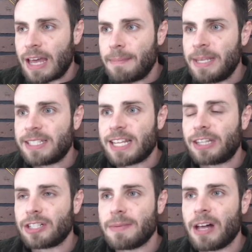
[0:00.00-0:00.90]
means that
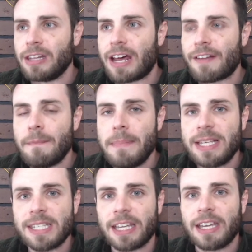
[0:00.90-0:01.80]
there's a lot of
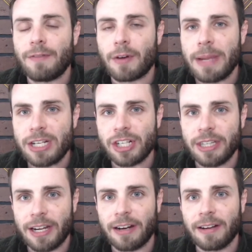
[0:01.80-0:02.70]
missing information
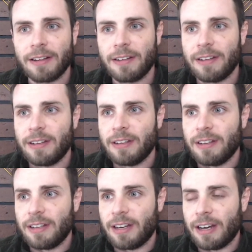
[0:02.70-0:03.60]
there.
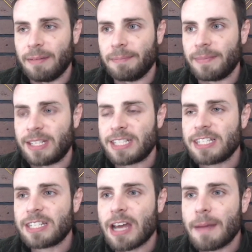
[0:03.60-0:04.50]
This is
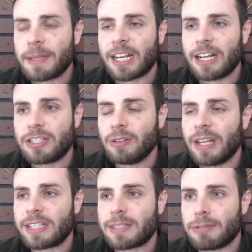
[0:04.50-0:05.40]
a topic that I don't
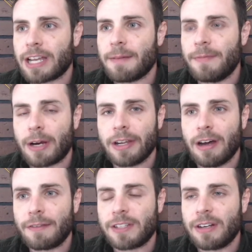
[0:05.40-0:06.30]
like to bring up very
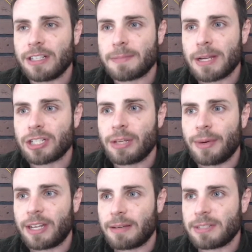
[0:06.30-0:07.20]
often, especially when
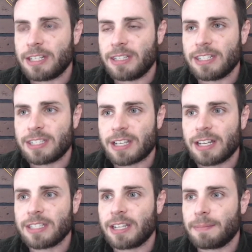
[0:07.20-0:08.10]
it comes to
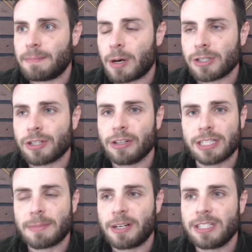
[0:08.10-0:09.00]
discussing personal
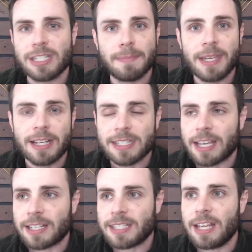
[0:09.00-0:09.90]
experiences, because like
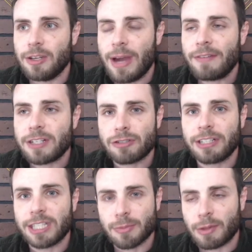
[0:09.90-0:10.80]
I said, you have to
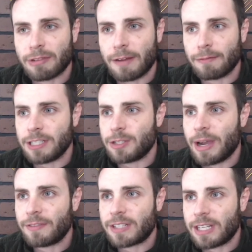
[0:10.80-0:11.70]
treat this with reverence. You
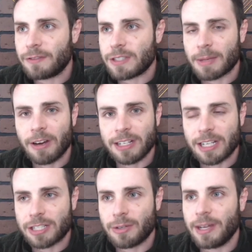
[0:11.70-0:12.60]
have to give some
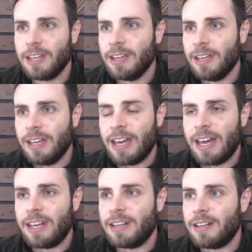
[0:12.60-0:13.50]
context to it.
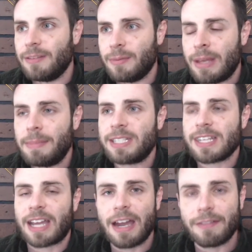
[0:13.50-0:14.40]
And that means
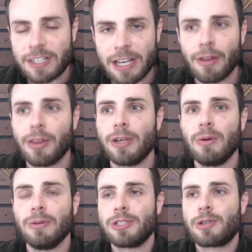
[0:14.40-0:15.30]
like I have to tell the
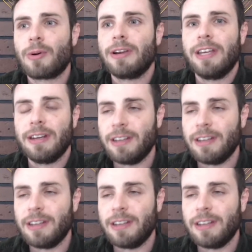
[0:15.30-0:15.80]
whole story